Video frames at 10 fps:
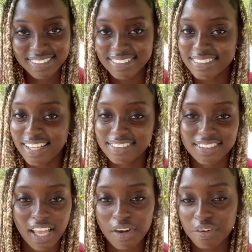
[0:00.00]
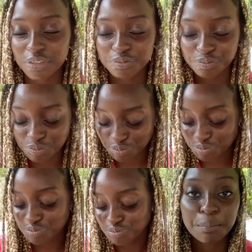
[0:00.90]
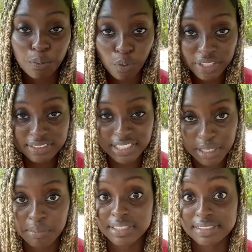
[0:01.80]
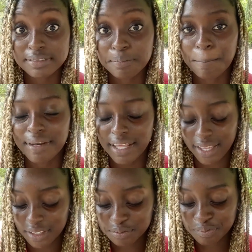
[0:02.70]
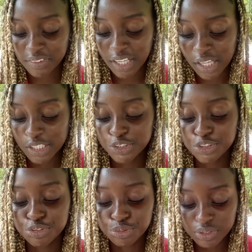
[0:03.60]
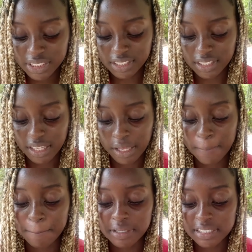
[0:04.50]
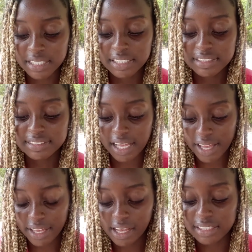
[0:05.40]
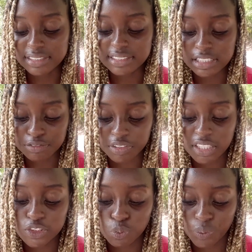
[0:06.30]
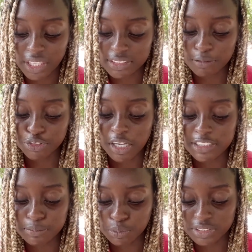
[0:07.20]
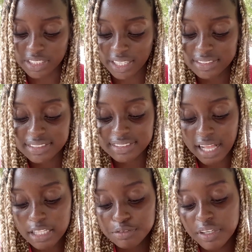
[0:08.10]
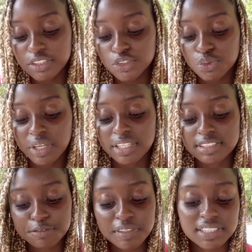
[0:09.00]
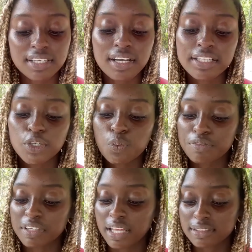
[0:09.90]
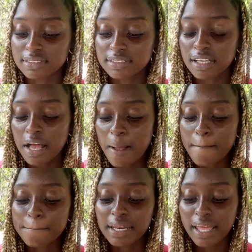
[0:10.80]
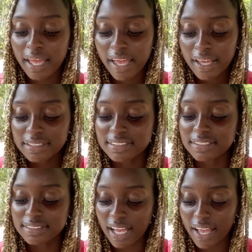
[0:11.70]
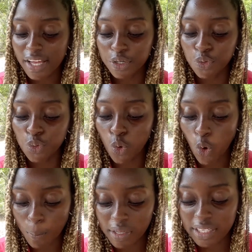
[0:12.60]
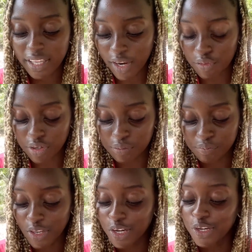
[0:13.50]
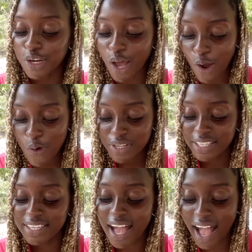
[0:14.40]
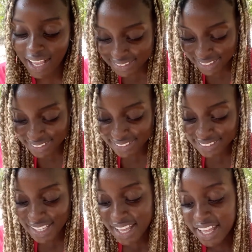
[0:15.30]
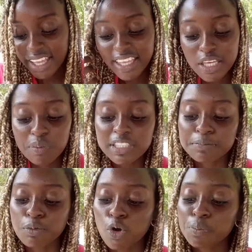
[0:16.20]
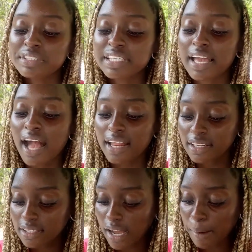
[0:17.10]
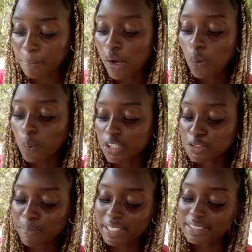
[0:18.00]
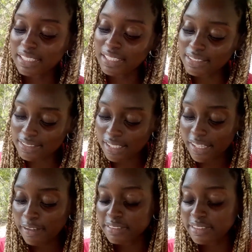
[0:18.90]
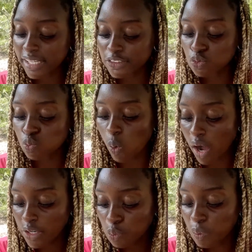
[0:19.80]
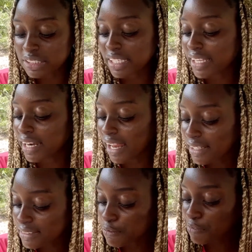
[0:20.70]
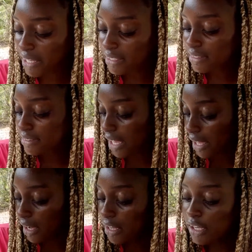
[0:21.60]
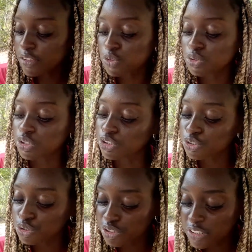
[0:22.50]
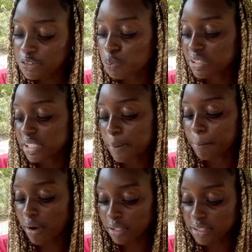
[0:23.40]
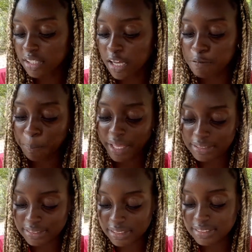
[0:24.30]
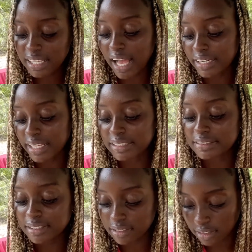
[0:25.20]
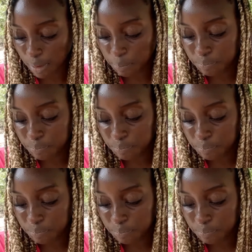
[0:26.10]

He started hearing. The boy's name is Blair. Truly, a burning desire has devious ways of transmuting itself into its physical equivalents. Blair desired normal hearing. Now he has it. He was born with a handicap which might easily have sent one with a less defined desire to the street with a bundle of pencils and a tin cup.